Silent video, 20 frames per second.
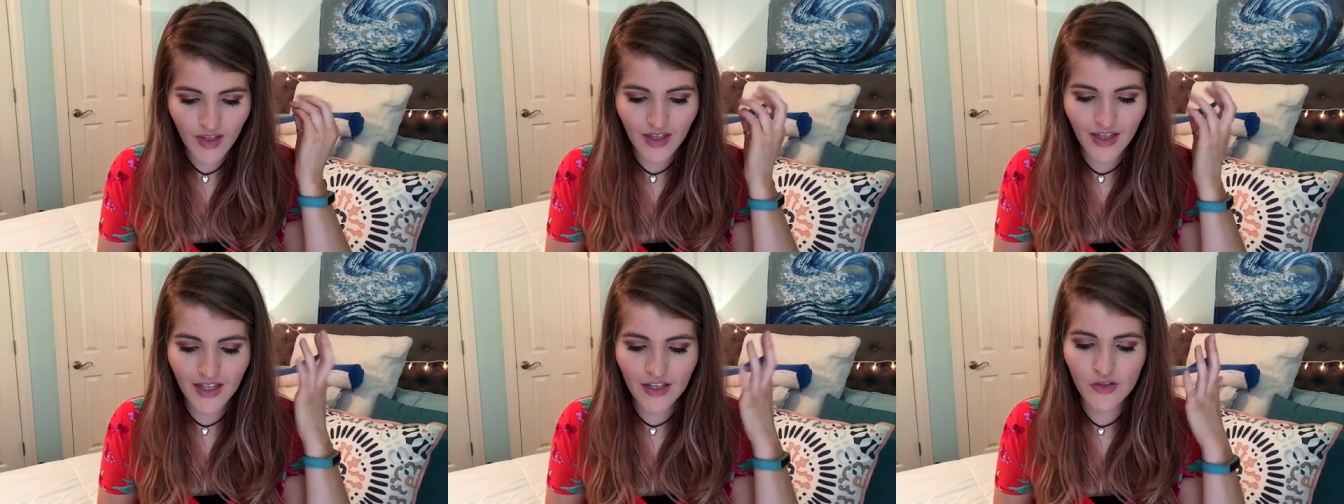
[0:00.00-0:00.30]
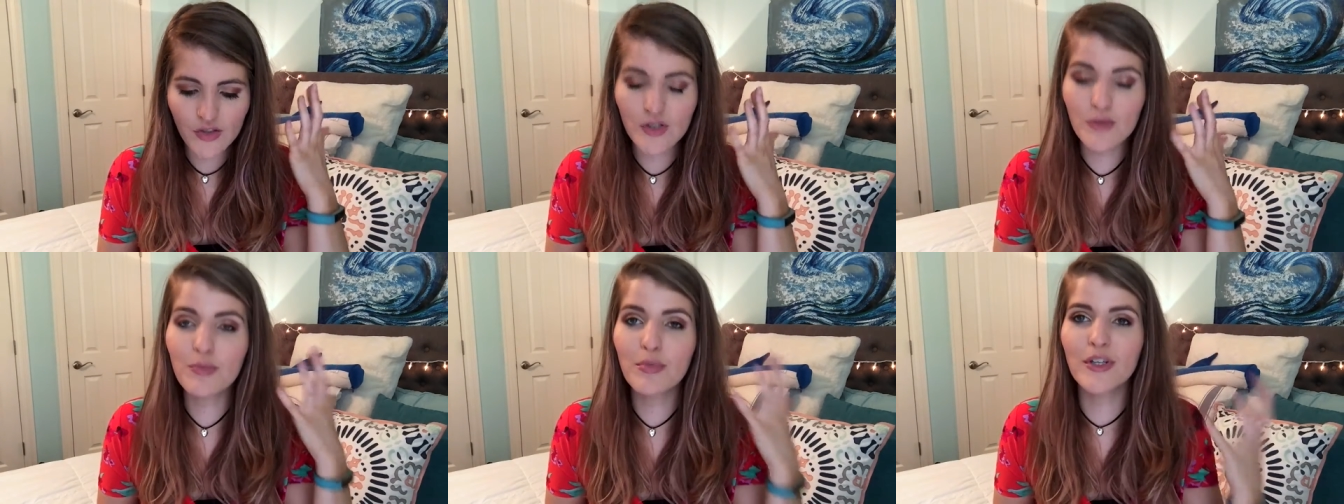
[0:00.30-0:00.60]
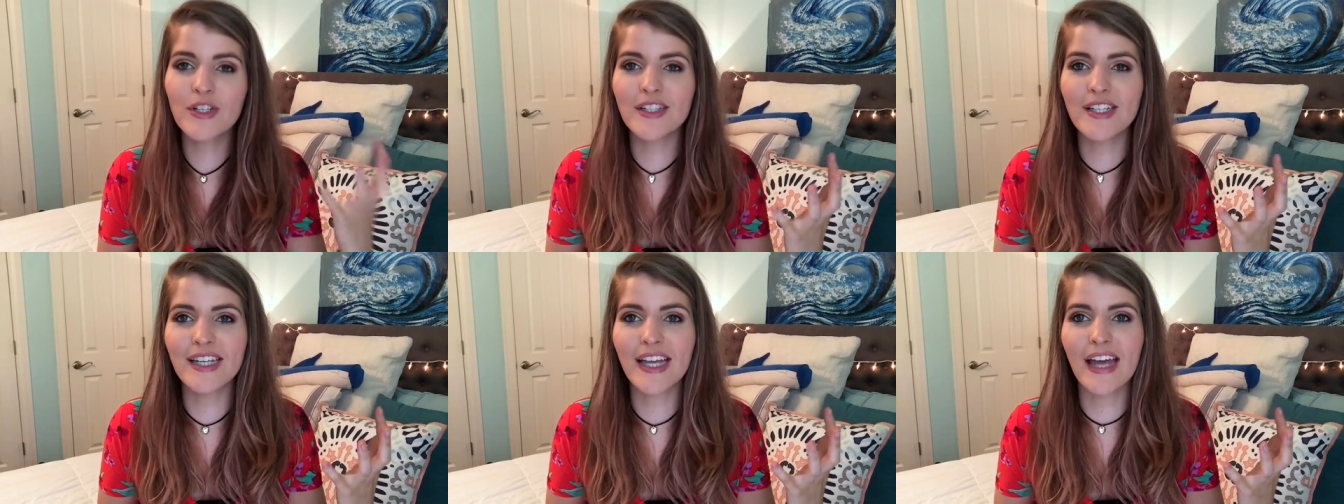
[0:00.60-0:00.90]
and just
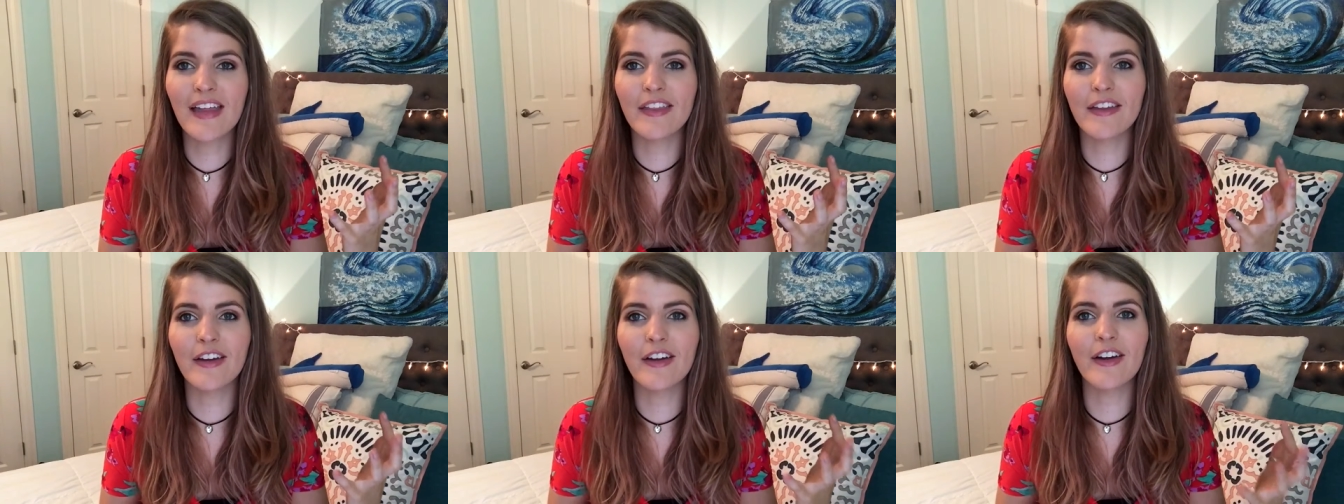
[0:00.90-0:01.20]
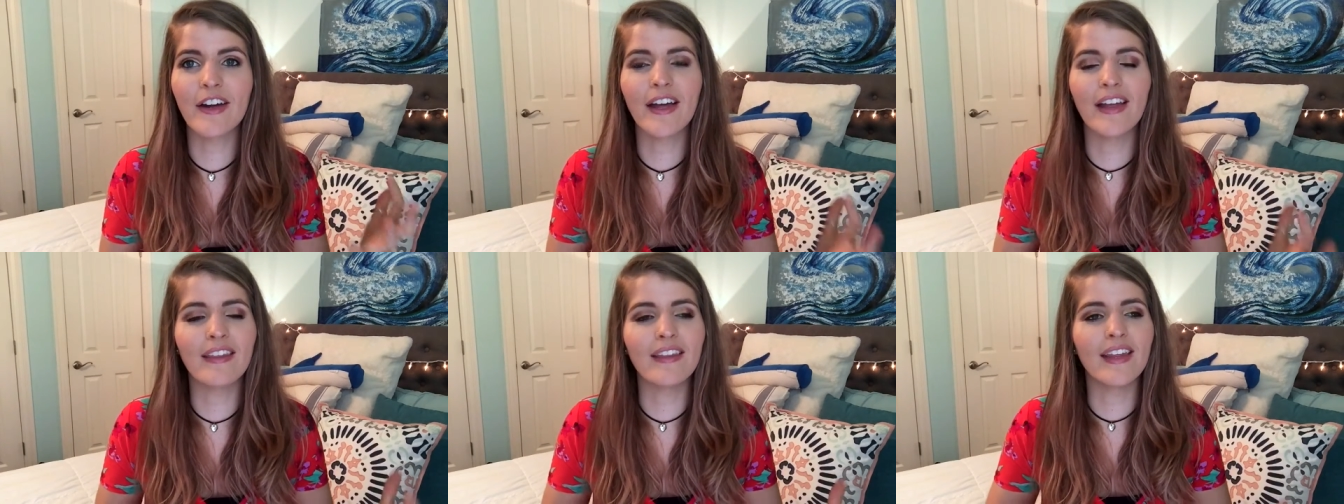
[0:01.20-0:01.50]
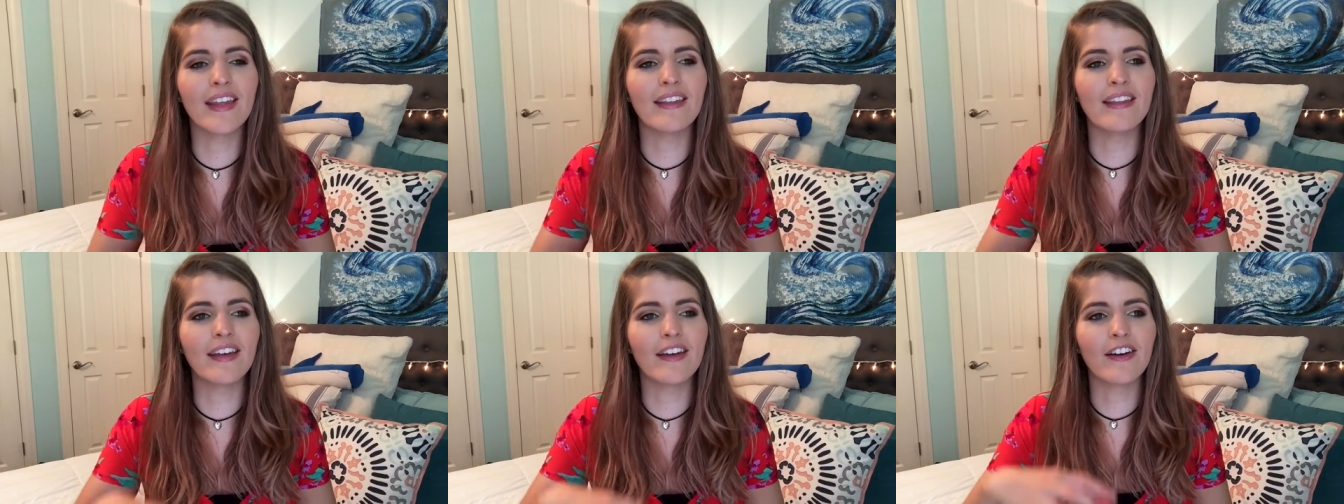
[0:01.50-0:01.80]
put together, and
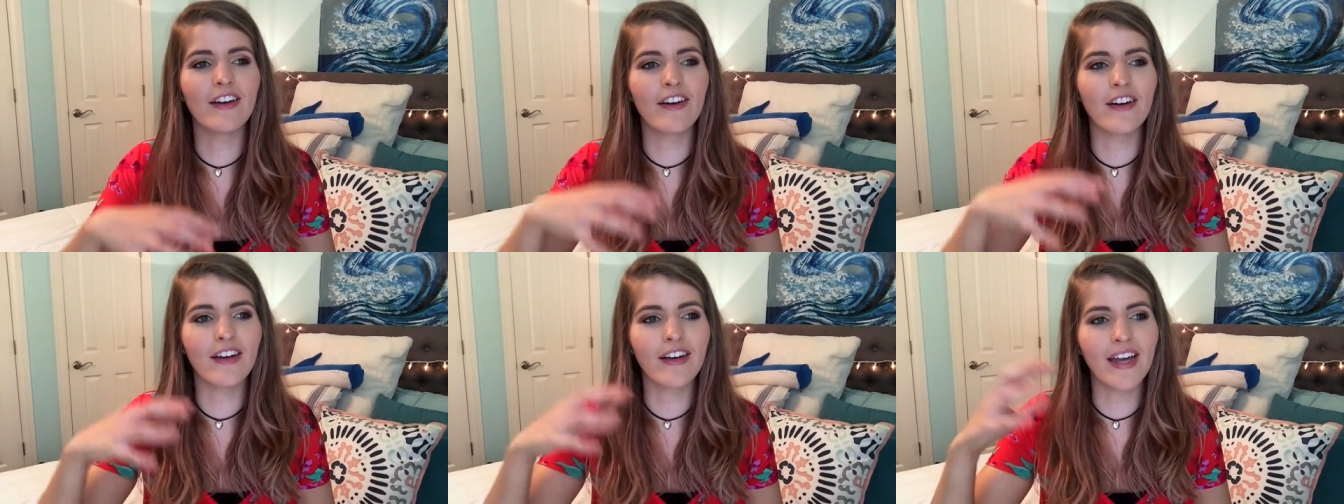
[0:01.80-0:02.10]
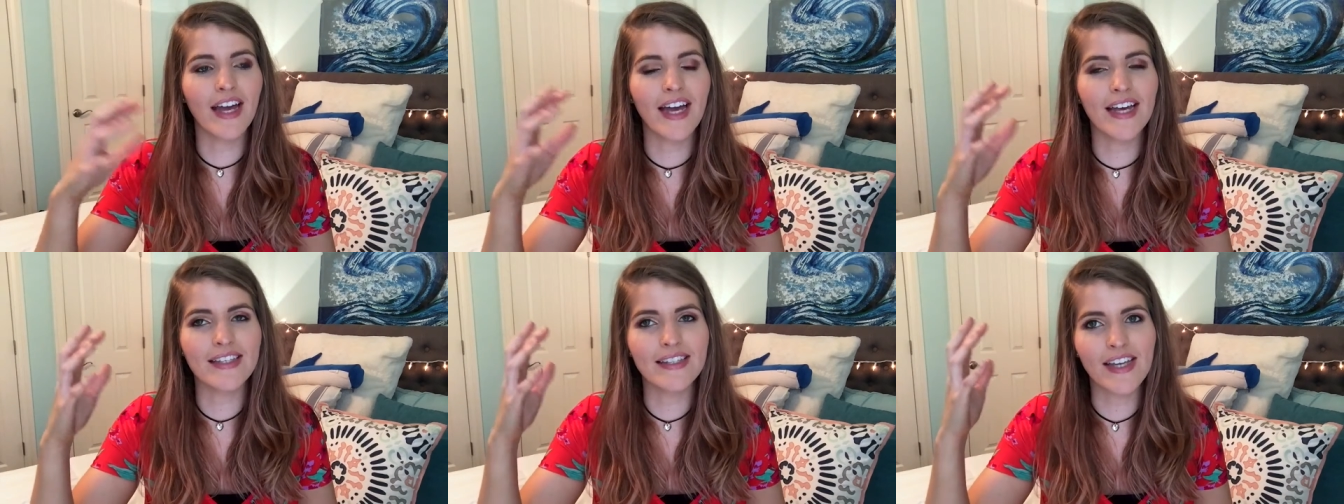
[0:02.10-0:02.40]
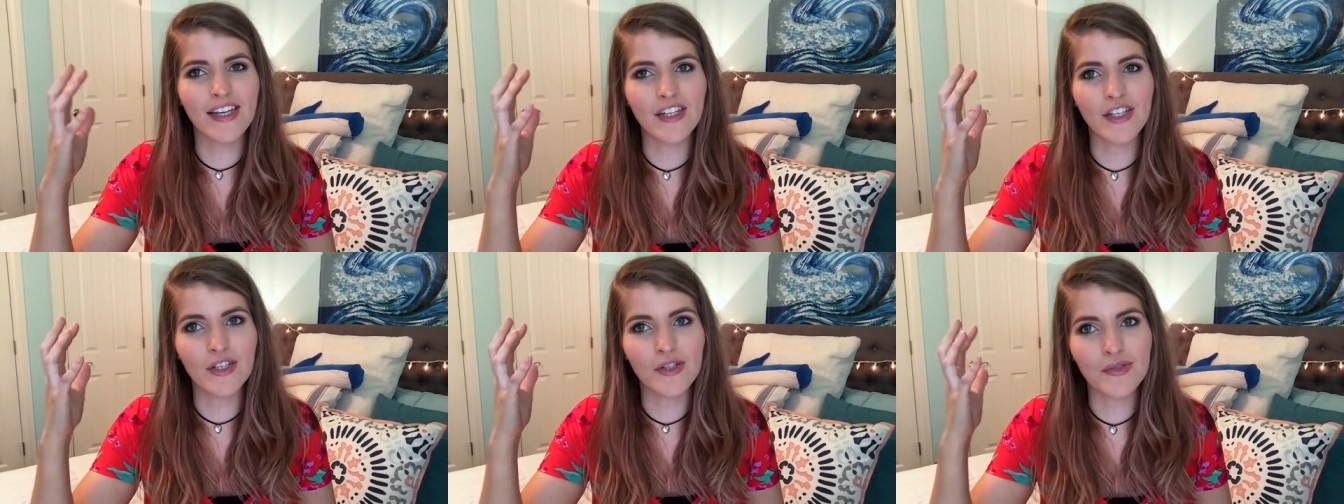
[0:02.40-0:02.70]
then there are guys
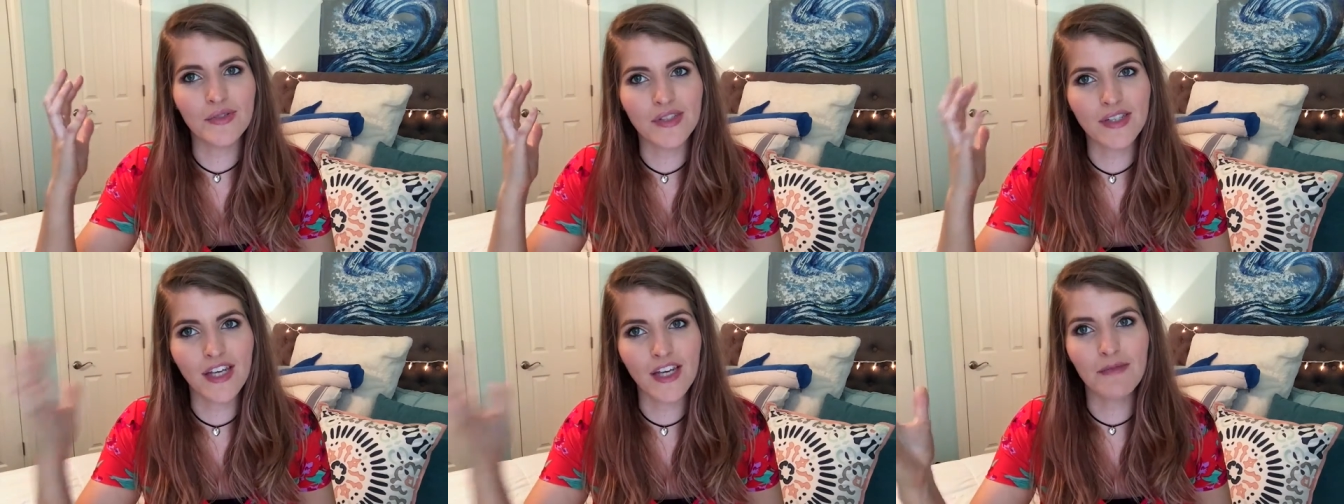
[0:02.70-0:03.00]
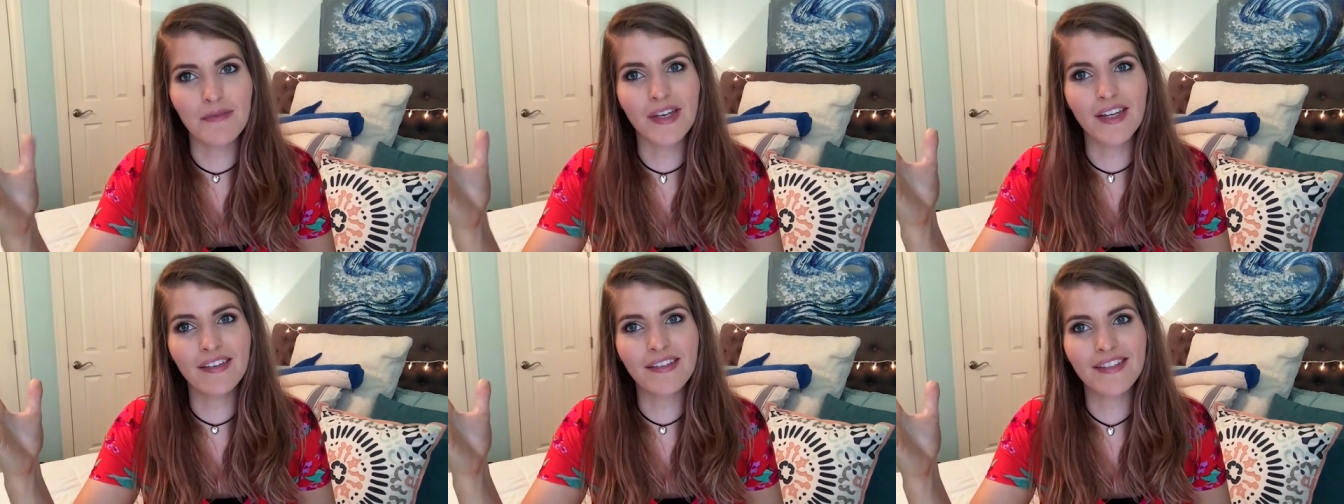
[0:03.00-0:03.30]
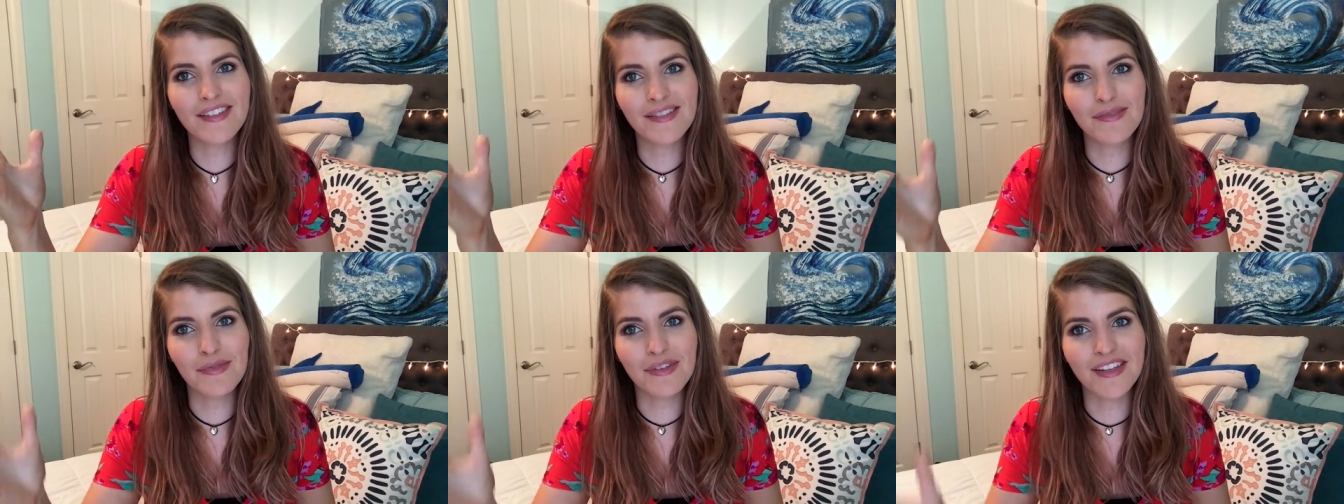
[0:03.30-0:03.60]
that use
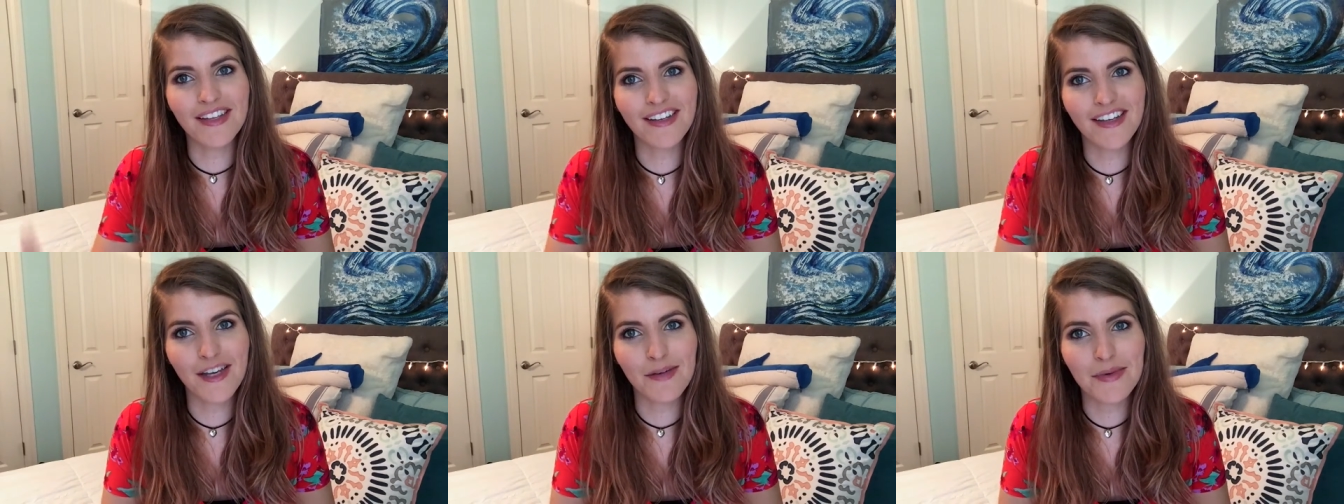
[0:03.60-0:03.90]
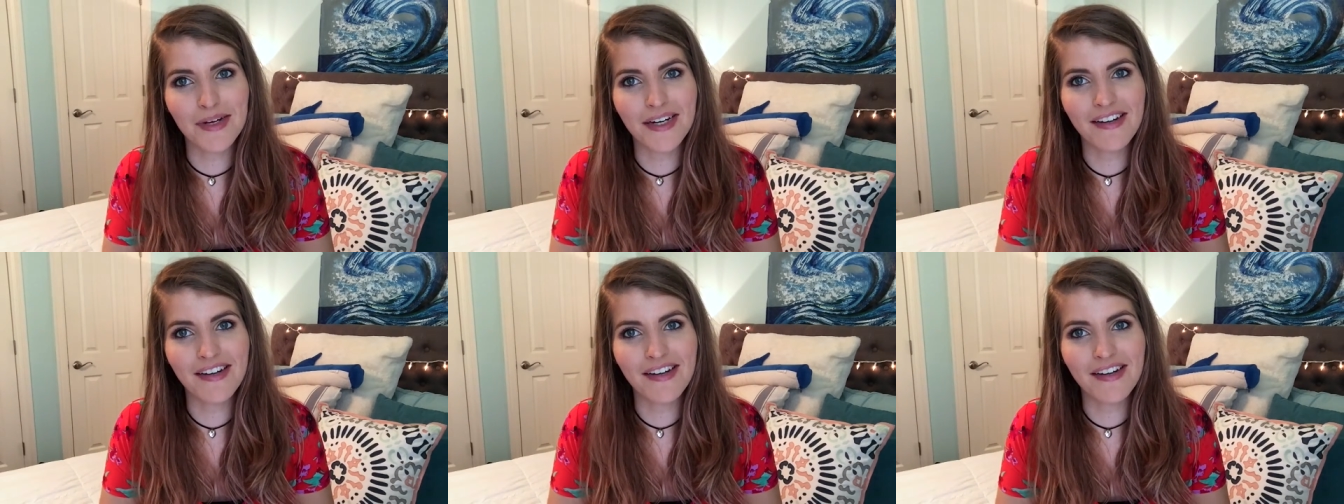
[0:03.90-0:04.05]
gimmicks when they come